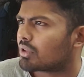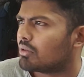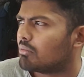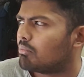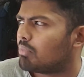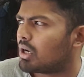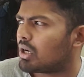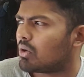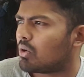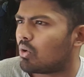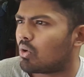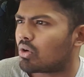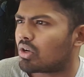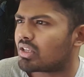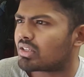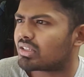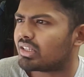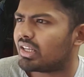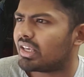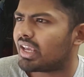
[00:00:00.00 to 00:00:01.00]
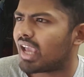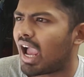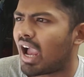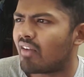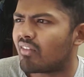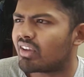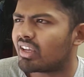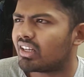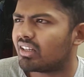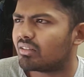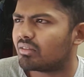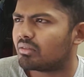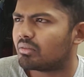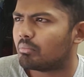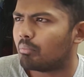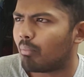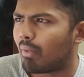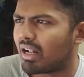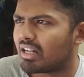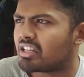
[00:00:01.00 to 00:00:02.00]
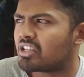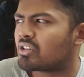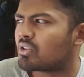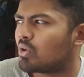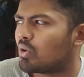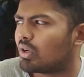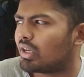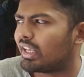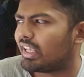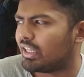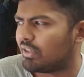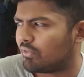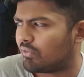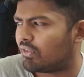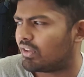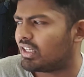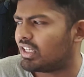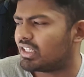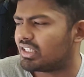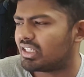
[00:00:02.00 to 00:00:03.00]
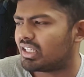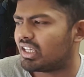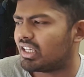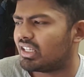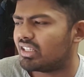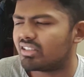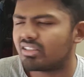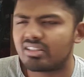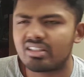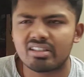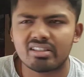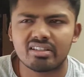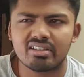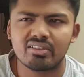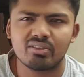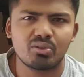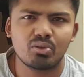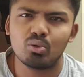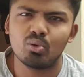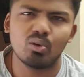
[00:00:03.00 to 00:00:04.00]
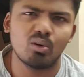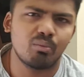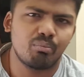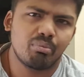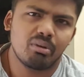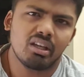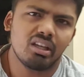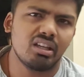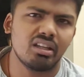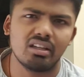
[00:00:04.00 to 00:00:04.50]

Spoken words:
But honestly, having a magic called Infinity is just too OP.